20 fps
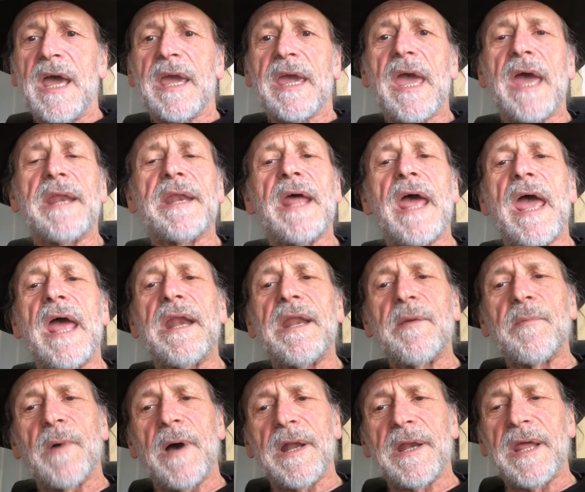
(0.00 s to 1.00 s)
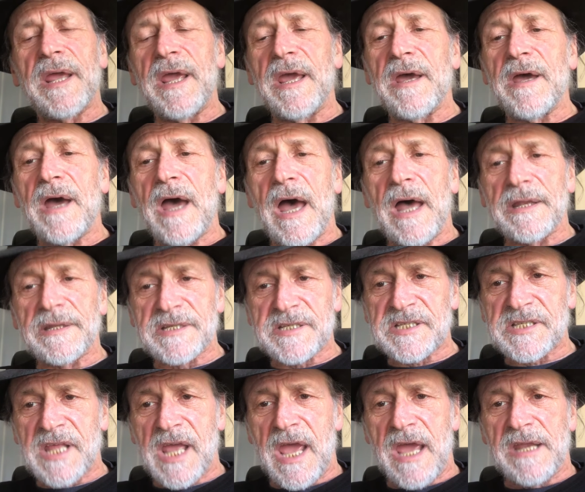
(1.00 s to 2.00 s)
Can anyone here
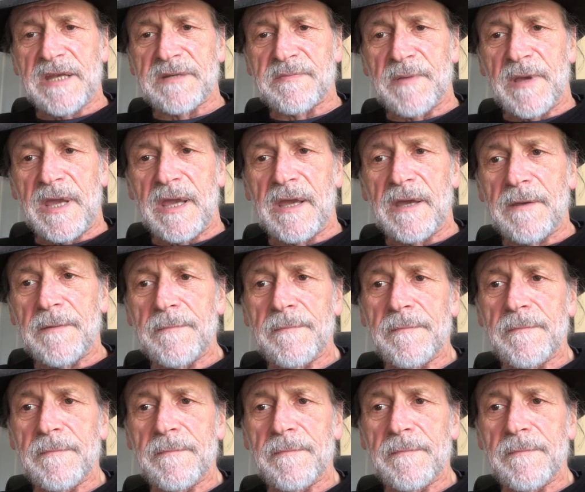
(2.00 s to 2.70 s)
understand me?"